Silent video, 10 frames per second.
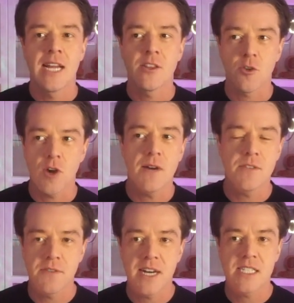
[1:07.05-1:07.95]
And the
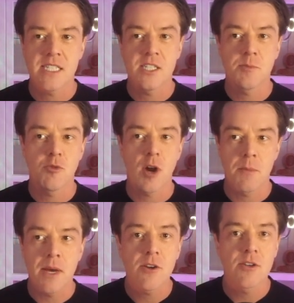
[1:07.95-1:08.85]
craft of acting is
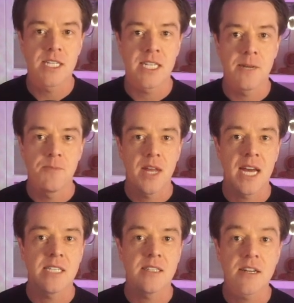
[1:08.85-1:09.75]
primarily
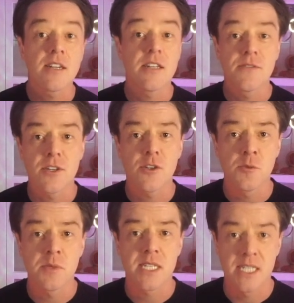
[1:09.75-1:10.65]
a study of the
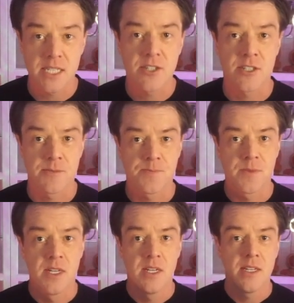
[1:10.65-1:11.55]
human condition.
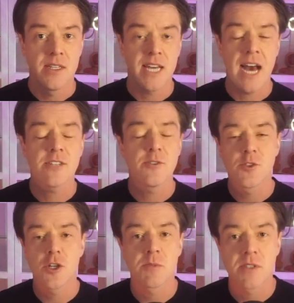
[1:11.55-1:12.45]
The
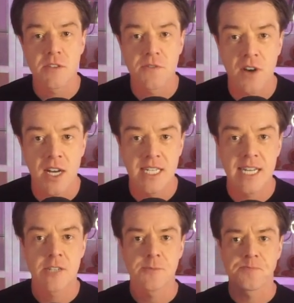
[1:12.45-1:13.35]
actor's job is to find
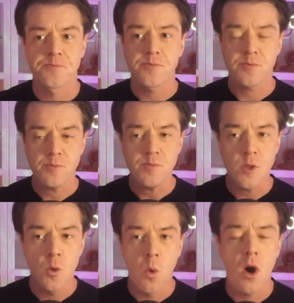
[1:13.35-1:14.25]
out
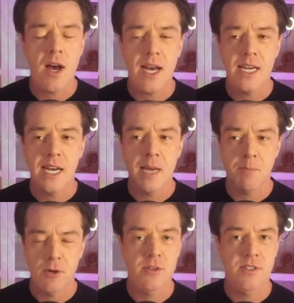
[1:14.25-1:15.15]
why
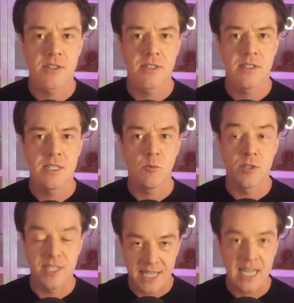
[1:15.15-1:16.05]
a person
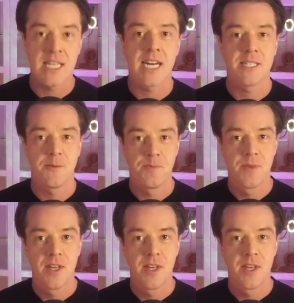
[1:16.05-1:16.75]
would say that.